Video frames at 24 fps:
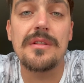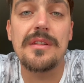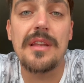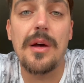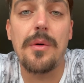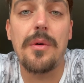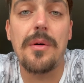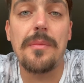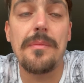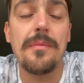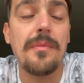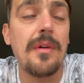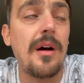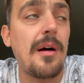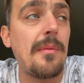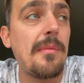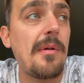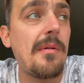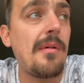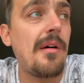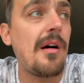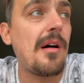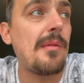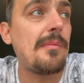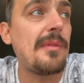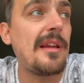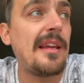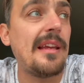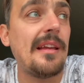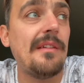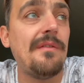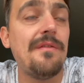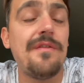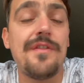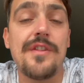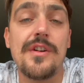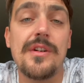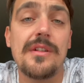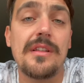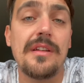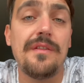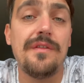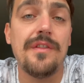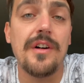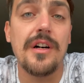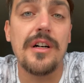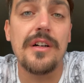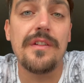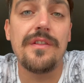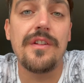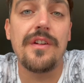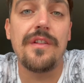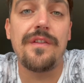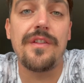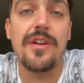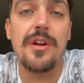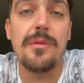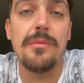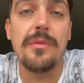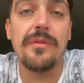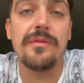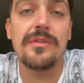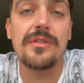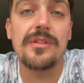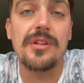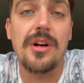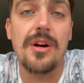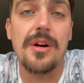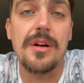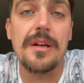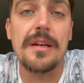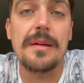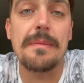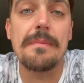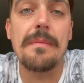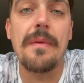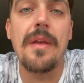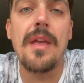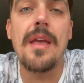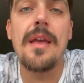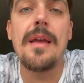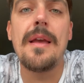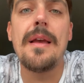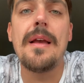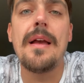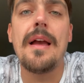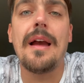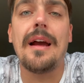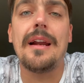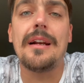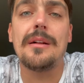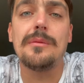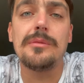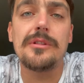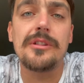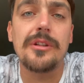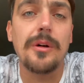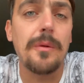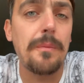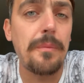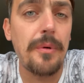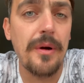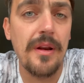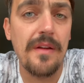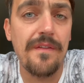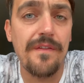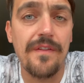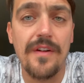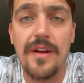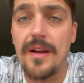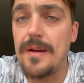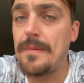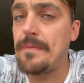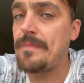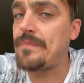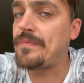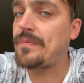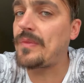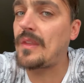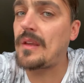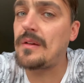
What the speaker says: Now I'm hitting 35 in a few months' time, and I'm still pretty fit.